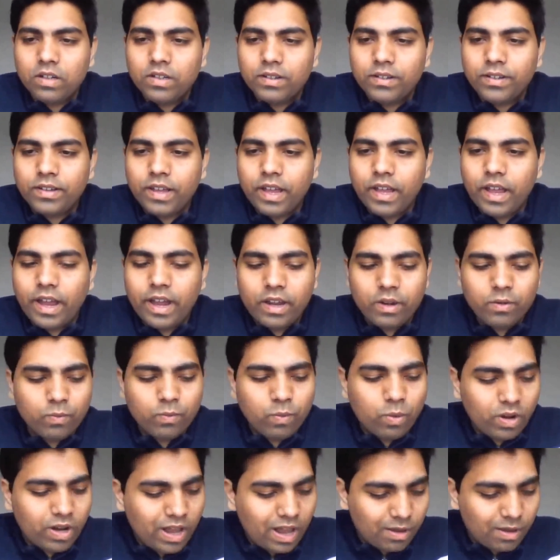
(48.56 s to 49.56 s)

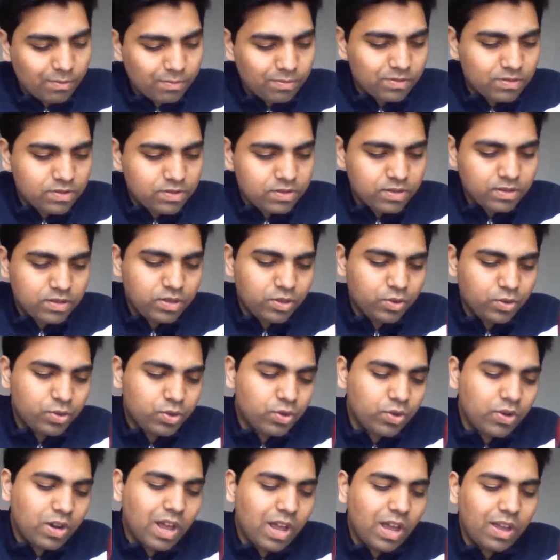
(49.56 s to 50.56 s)
And what happens is
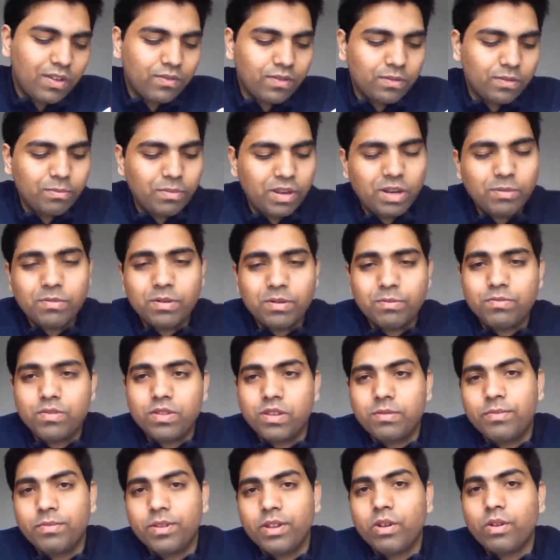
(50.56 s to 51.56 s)
you should have a
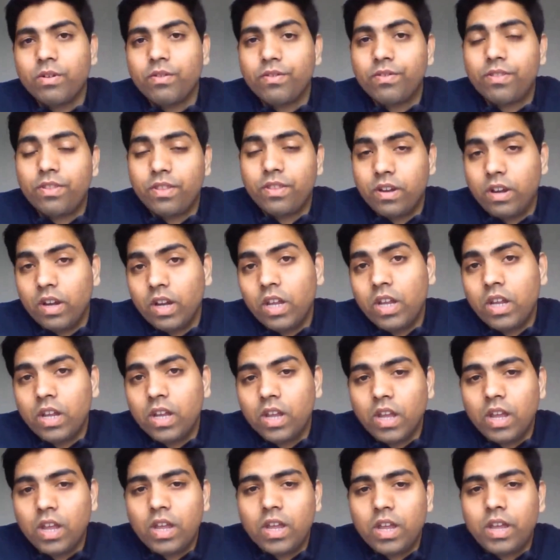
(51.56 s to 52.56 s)
minimum GPA of
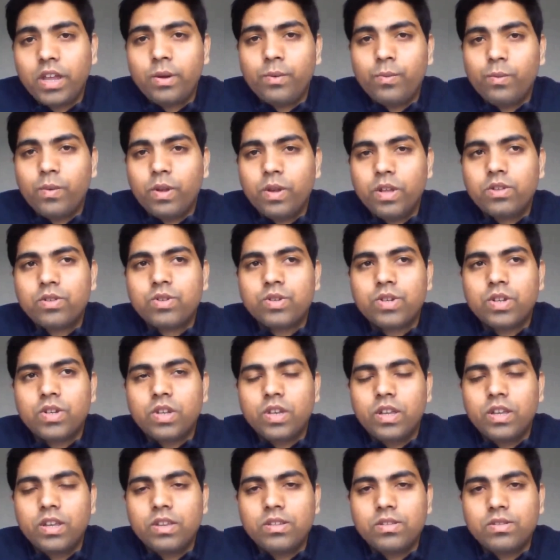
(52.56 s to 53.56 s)
3,
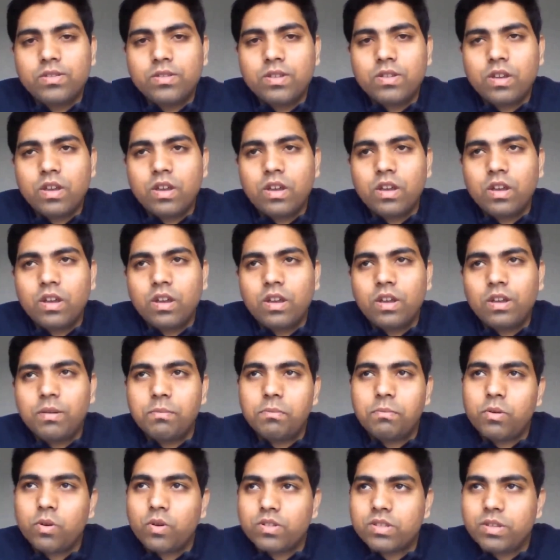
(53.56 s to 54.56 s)
which is
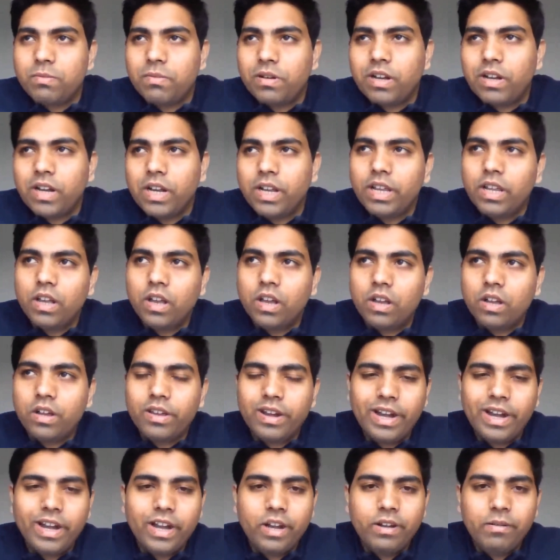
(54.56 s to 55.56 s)
approximately
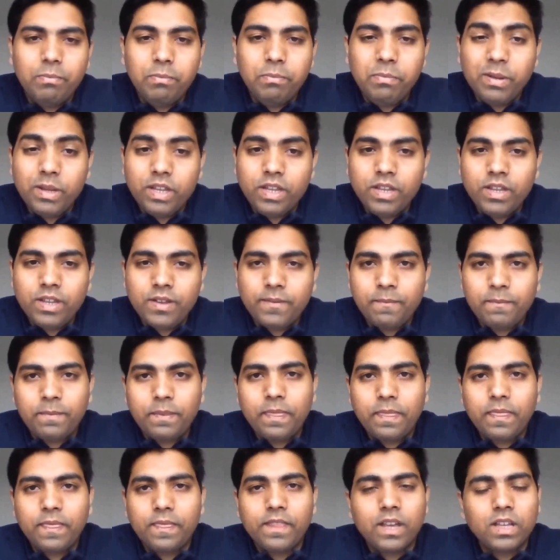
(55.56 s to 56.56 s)
a grade B.
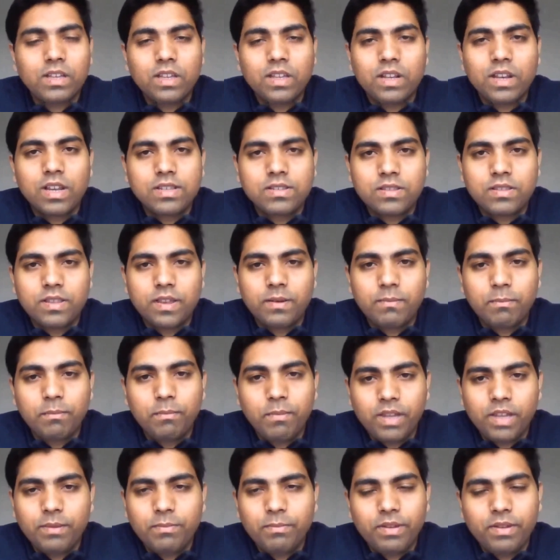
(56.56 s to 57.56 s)
Nothing less
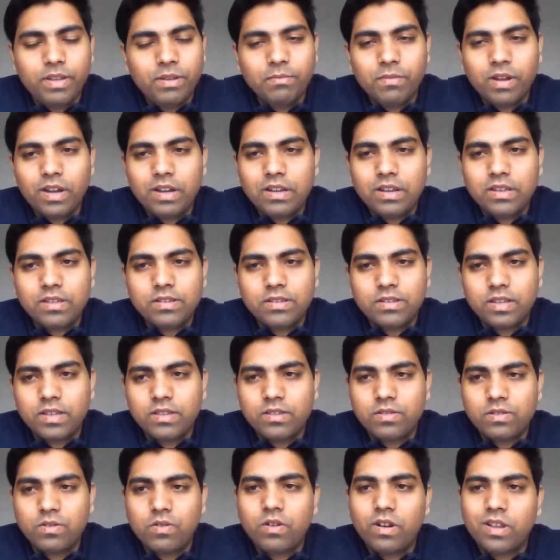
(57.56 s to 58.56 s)
than B
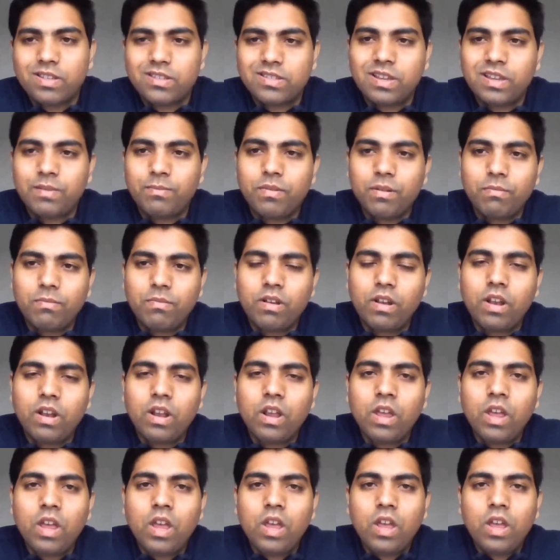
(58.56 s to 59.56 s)
minus is not
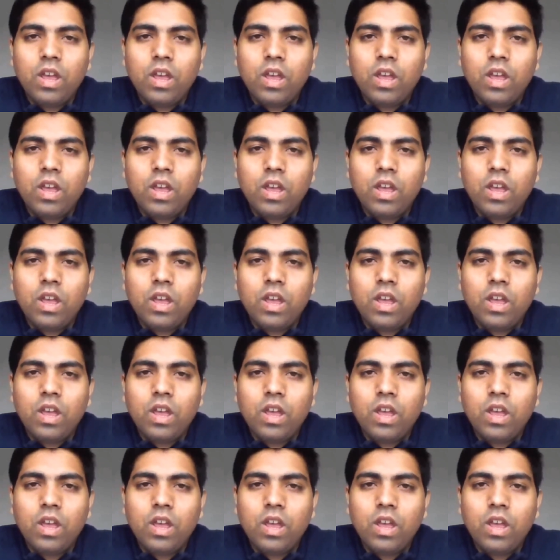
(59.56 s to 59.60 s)
acceptable.